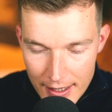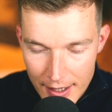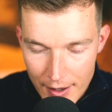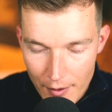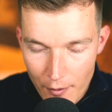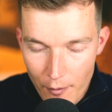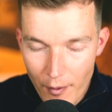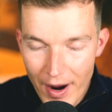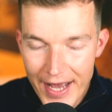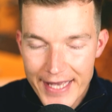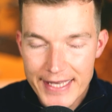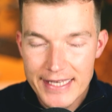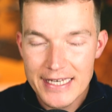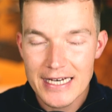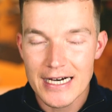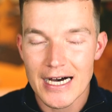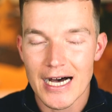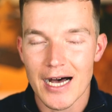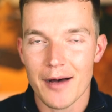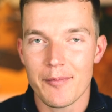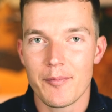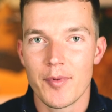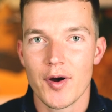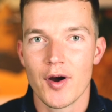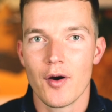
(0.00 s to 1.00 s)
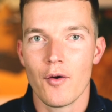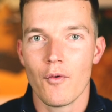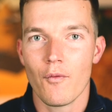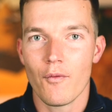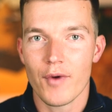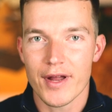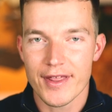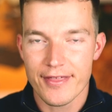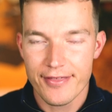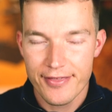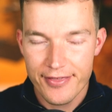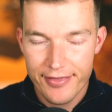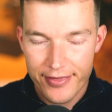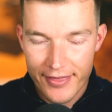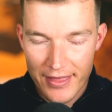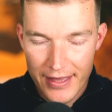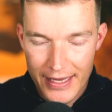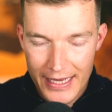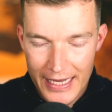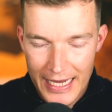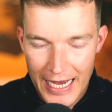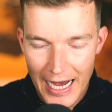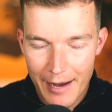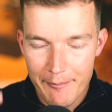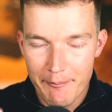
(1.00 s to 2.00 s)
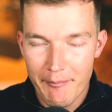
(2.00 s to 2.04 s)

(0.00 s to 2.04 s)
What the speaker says: Wake up with a